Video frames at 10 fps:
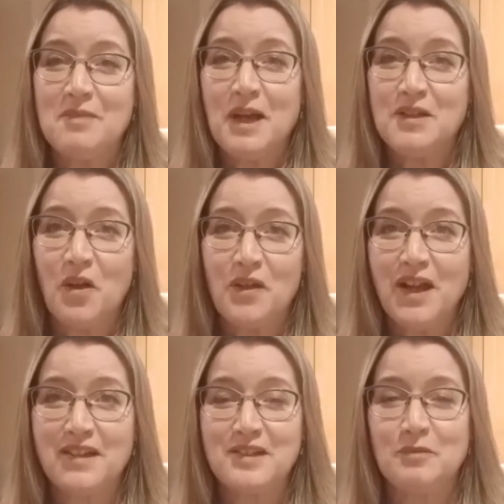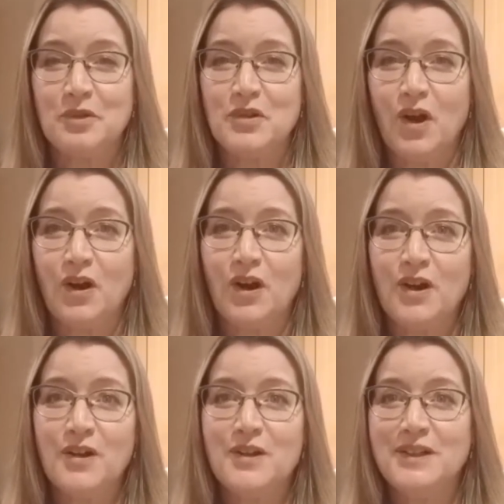because all the customers
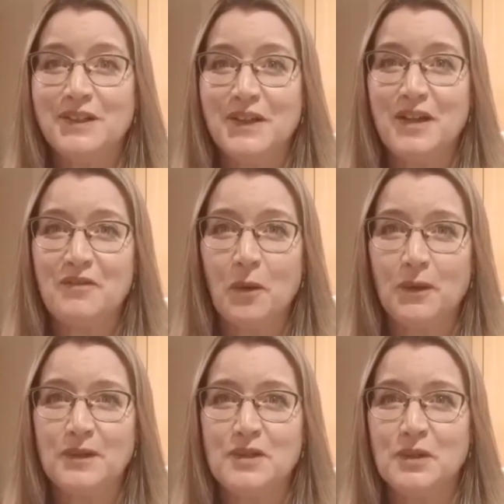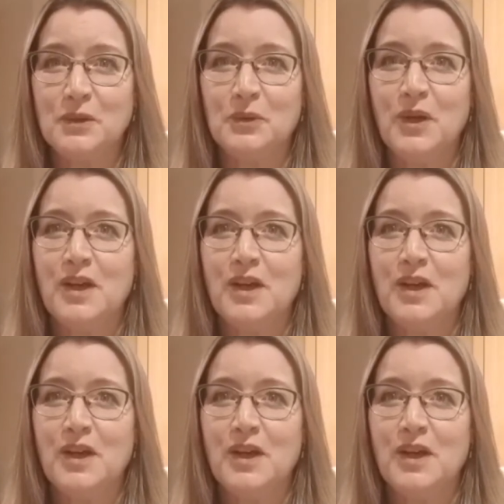are looking forward to